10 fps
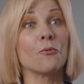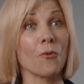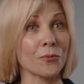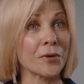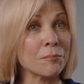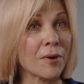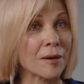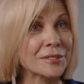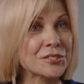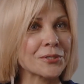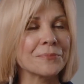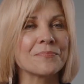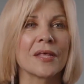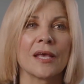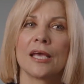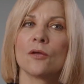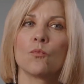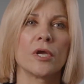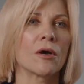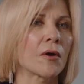award winning publisher
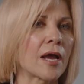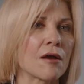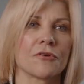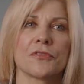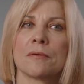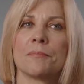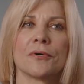and we are everything